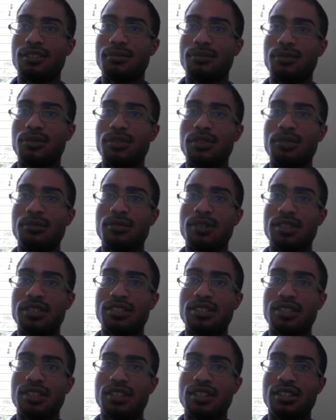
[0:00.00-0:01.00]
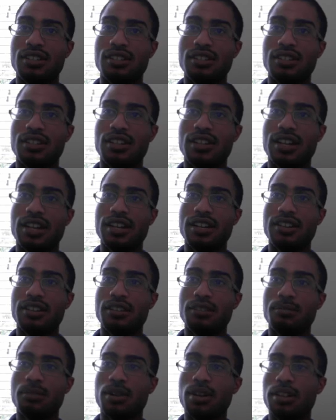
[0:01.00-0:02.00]
pretty much
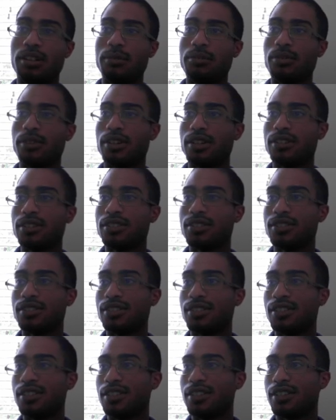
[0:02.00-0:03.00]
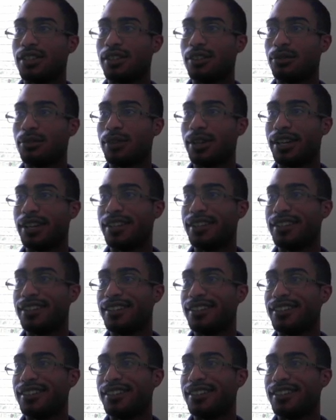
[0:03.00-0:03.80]
Gaia, Polybrush, and the color red.